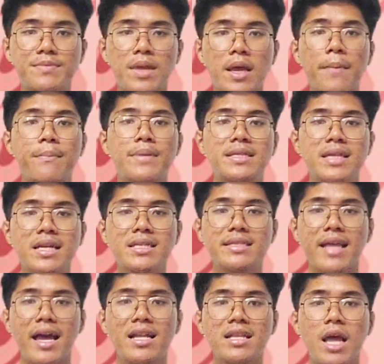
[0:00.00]
Besides
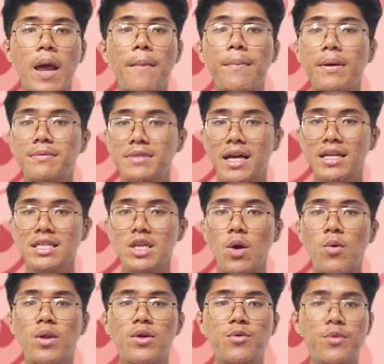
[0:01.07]
that, peptides
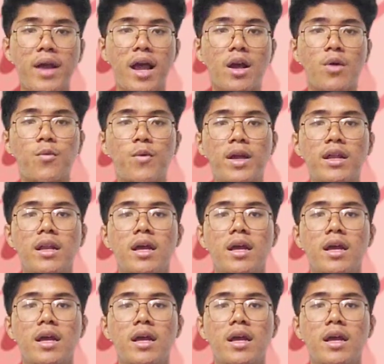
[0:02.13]
will react with